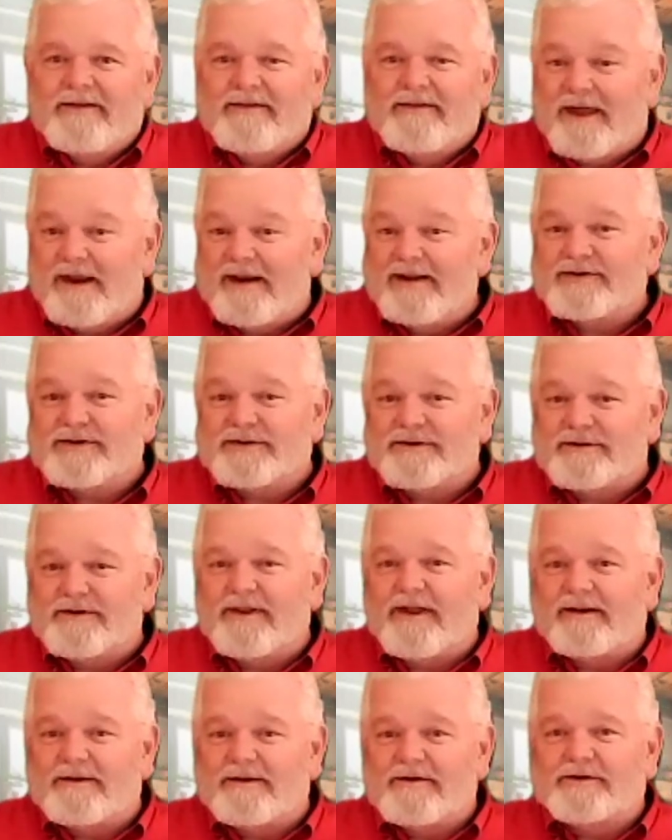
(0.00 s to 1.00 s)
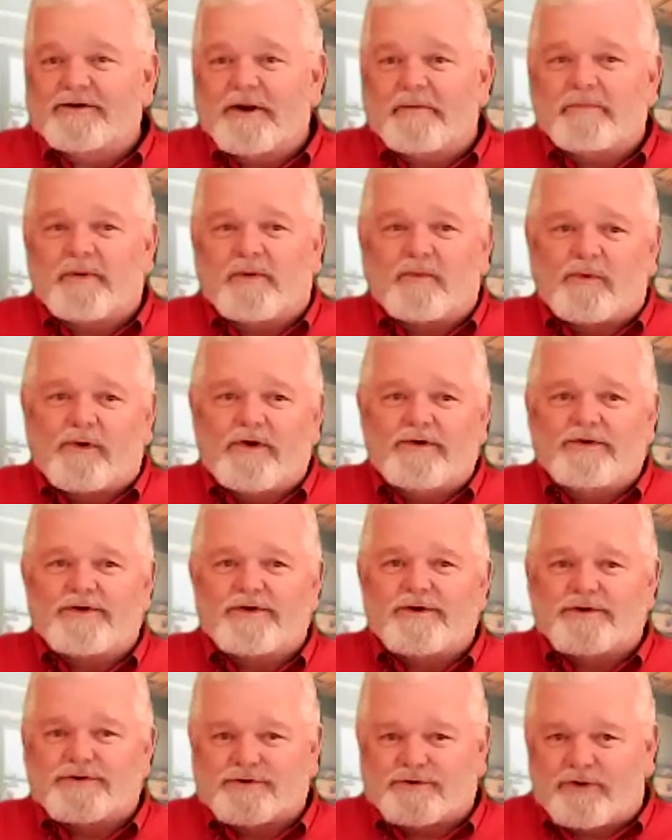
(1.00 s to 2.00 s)
That is until I looked up a word to
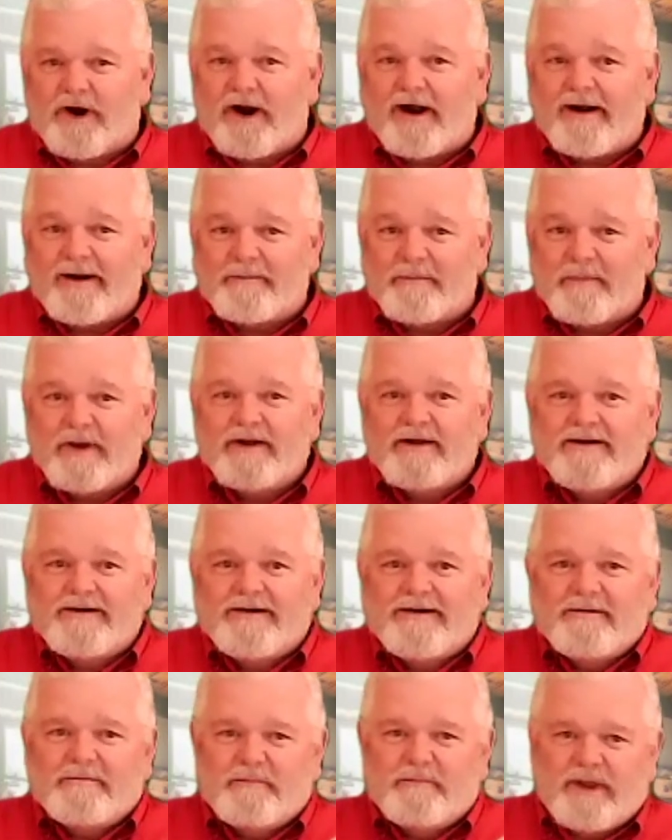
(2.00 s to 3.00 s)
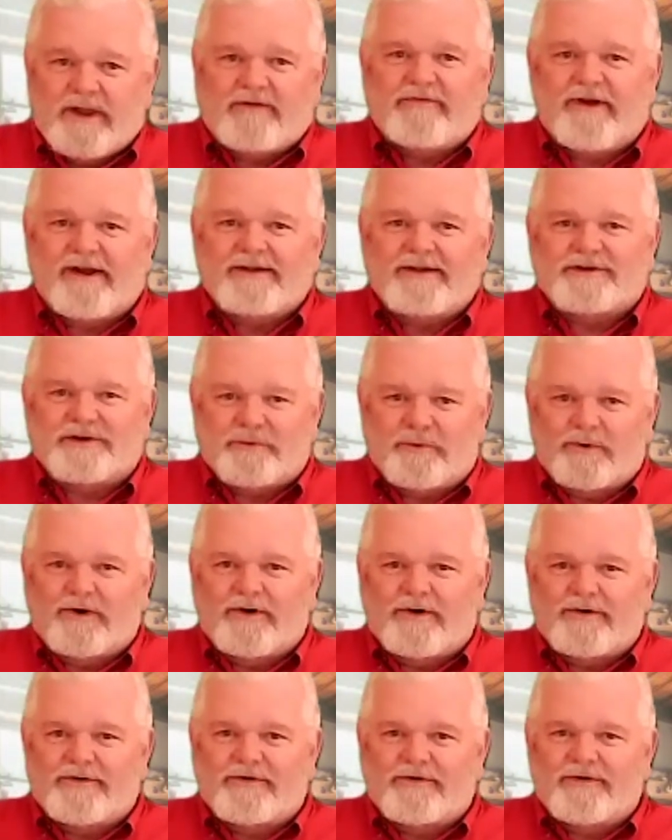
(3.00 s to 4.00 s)
describe big fancy
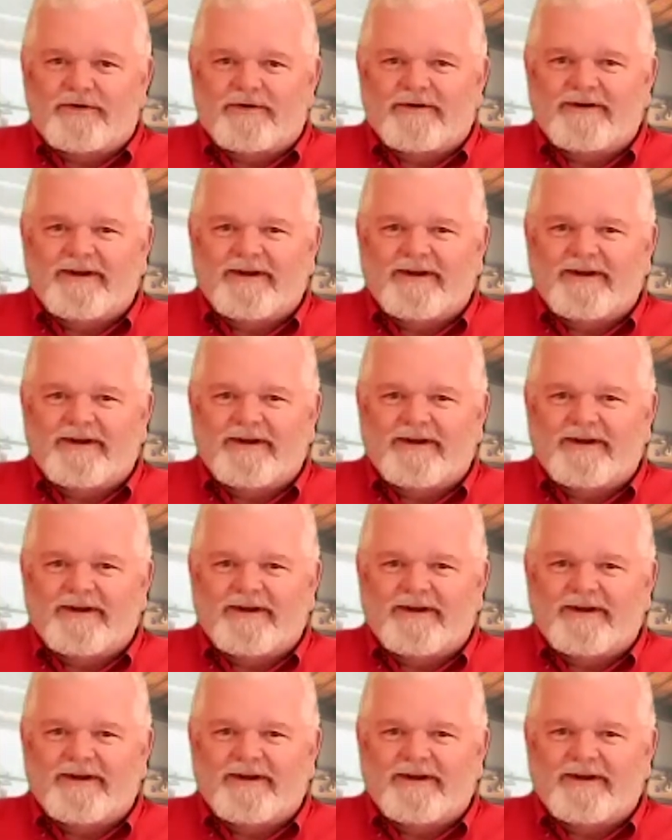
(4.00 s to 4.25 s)
words.